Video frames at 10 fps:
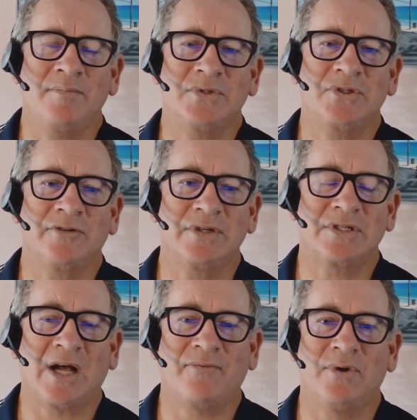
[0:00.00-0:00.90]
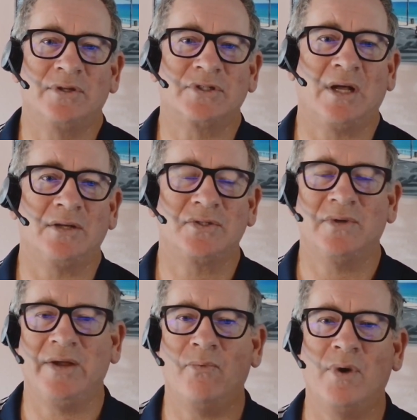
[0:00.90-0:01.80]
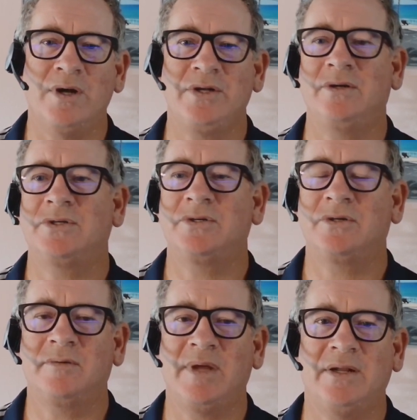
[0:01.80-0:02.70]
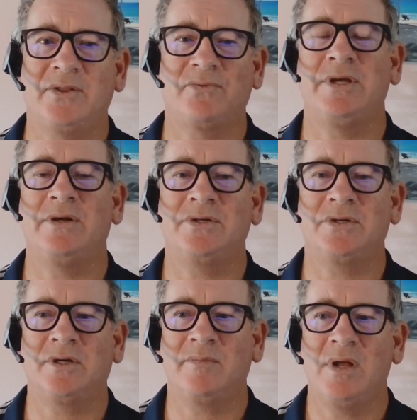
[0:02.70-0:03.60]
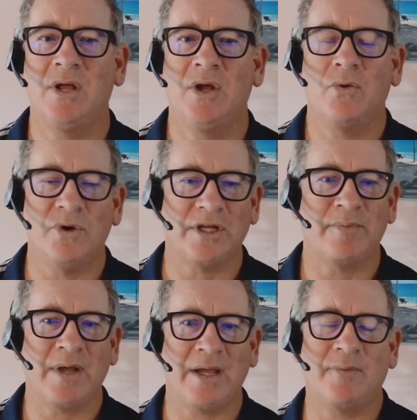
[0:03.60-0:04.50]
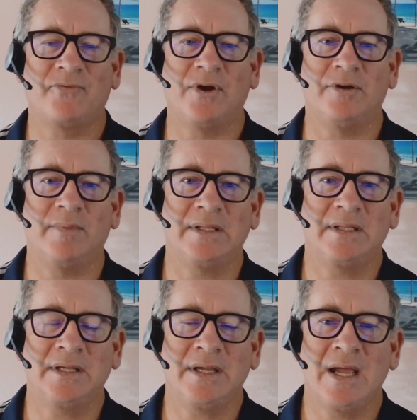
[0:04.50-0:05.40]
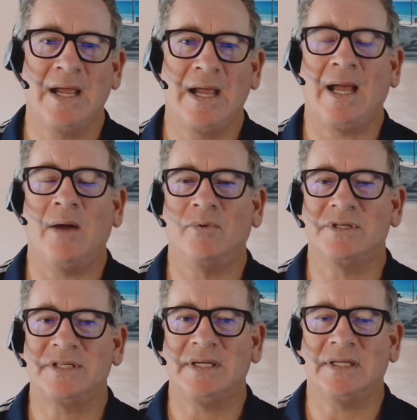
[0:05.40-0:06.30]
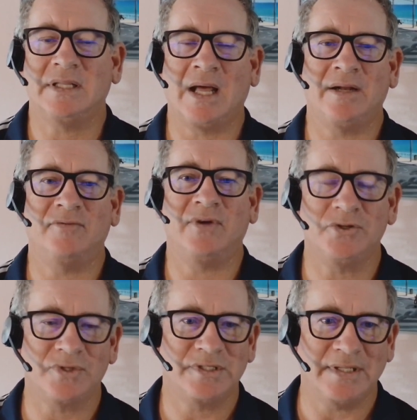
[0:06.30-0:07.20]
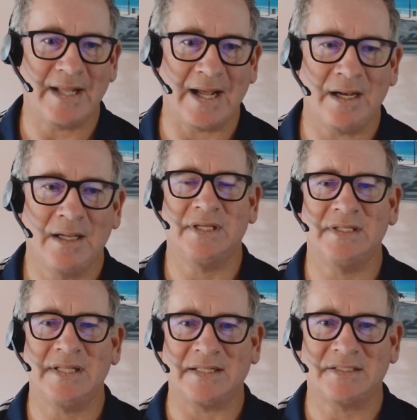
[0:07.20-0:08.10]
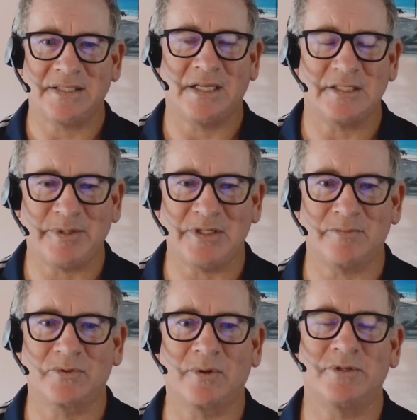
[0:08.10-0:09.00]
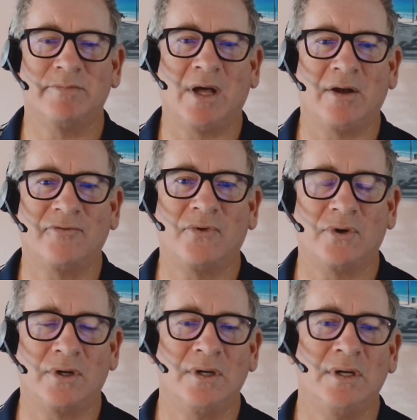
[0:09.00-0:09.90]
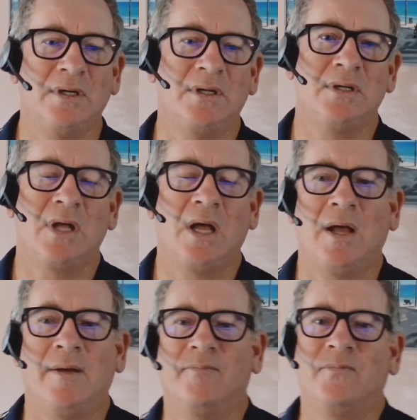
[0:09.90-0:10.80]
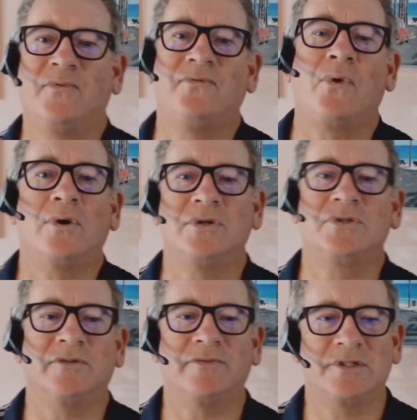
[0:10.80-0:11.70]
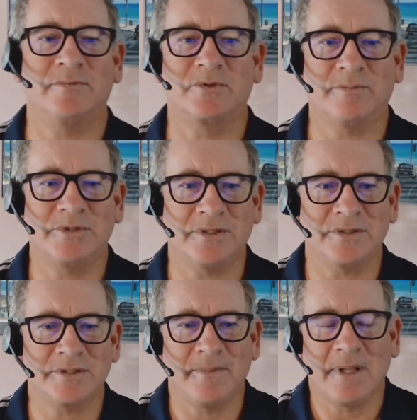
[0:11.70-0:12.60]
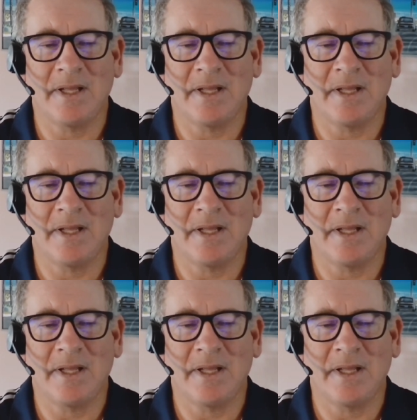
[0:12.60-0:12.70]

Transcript: server software, there's also a 1-year term and a 3-year term where you can pay upfront or monthly. And we're seeing a lot of interest in that CSP subscription model for for server subscriptions.